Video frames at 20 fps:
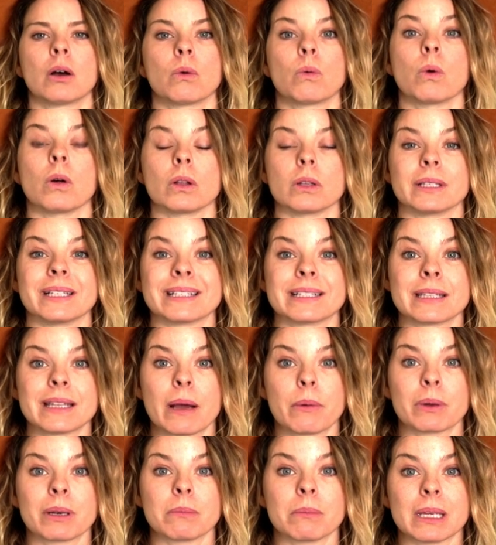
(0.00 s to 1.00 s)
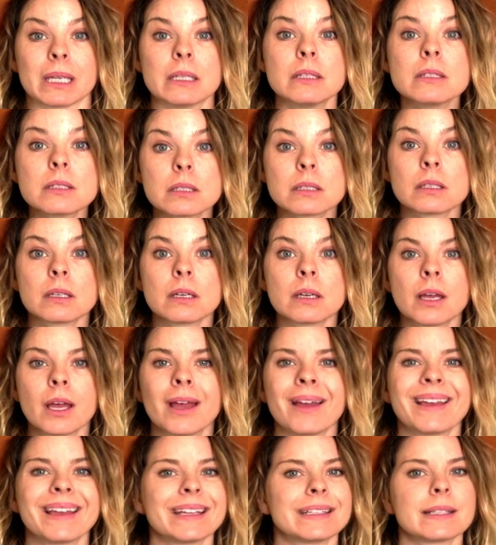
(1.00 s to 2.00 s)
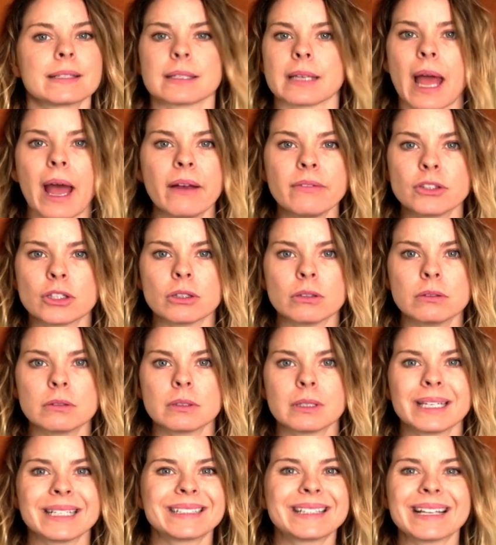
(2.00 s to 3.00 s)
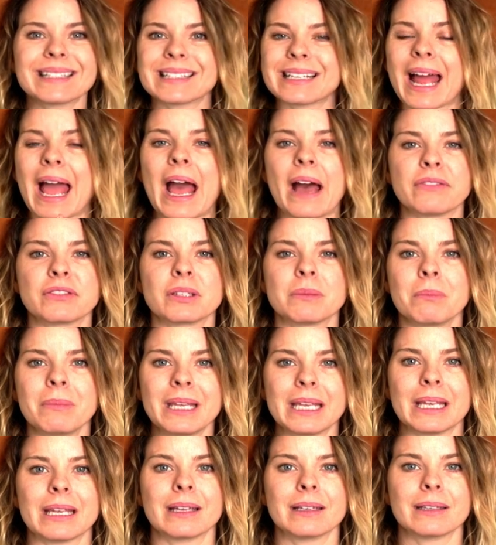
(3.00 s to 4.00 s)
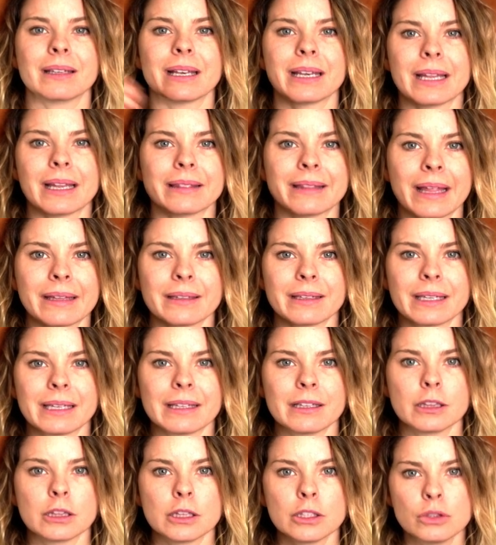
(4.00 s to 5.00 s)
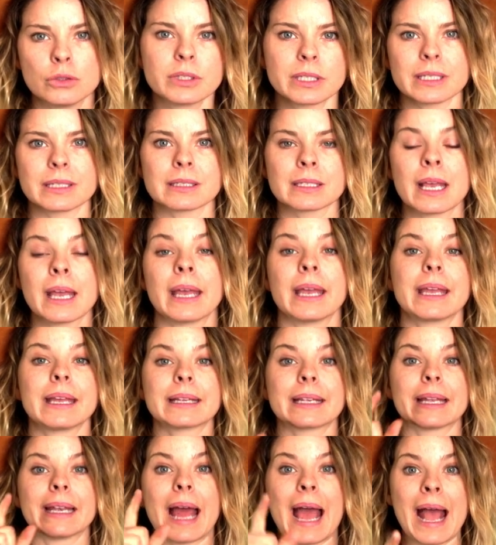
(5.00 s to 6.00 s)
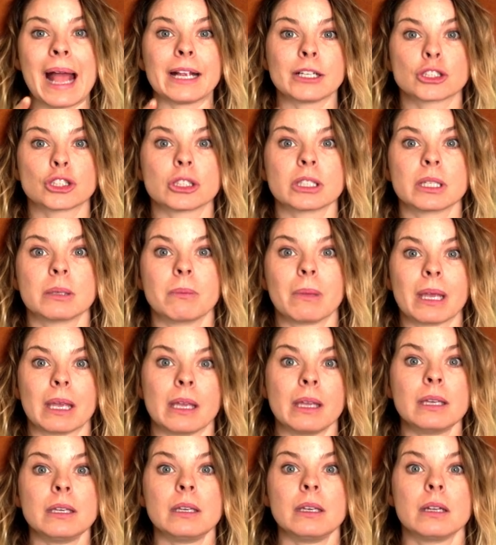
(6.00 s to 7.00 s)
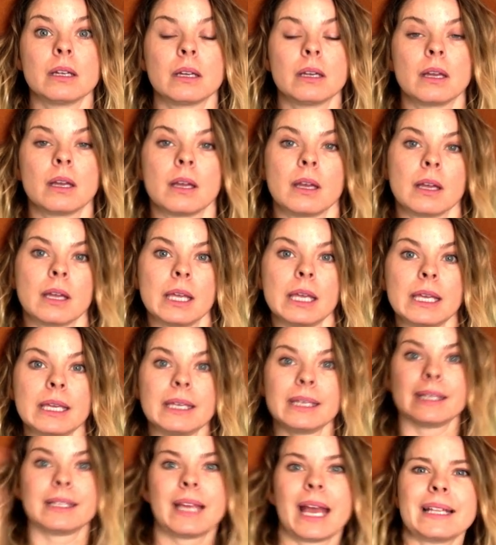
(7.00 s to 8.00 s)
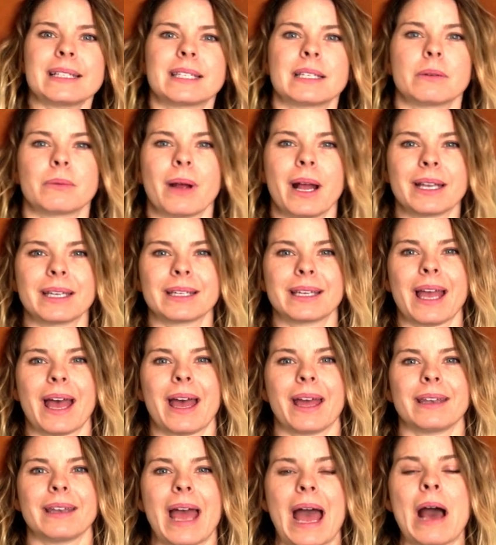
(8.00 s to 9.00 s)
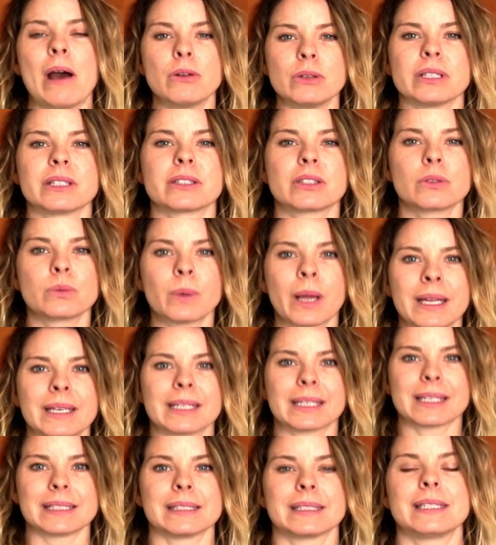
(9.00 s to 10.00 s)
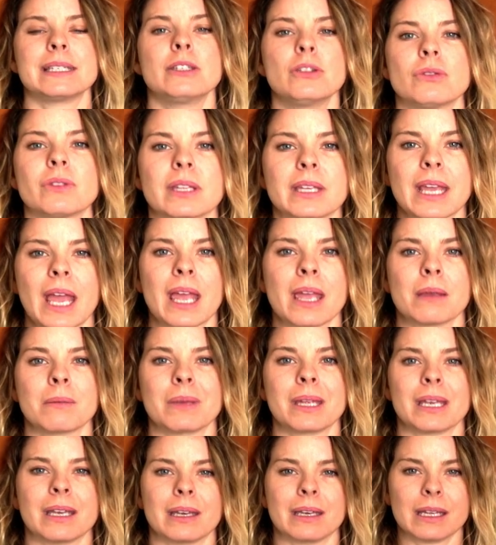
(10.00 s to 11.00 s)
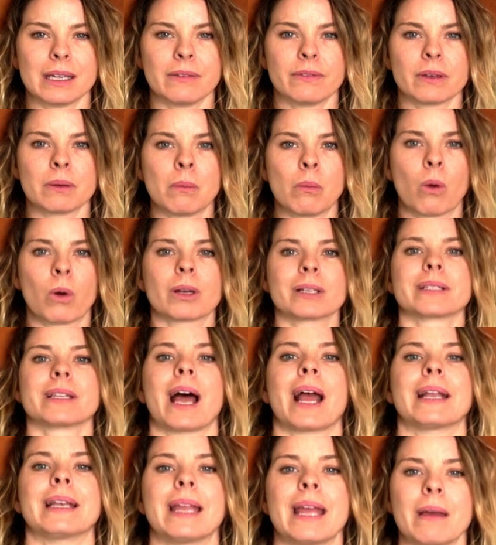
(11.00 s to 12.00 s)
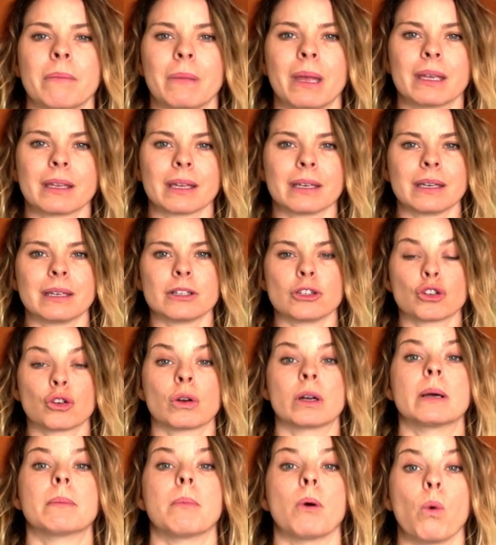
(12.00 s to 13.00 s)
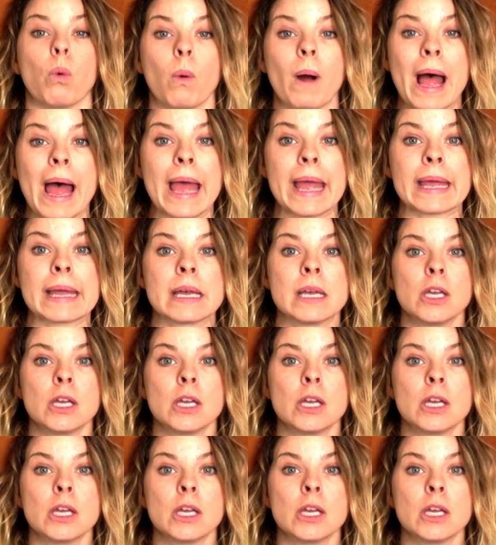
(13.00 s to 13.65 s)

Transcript: Well, isn't that what it means? It doesn't have to. It doesn't have to mean that, that he loses. It can actually mean he gets it right again. Out is the way to continue the game in an even more dynamic and enjoyable way.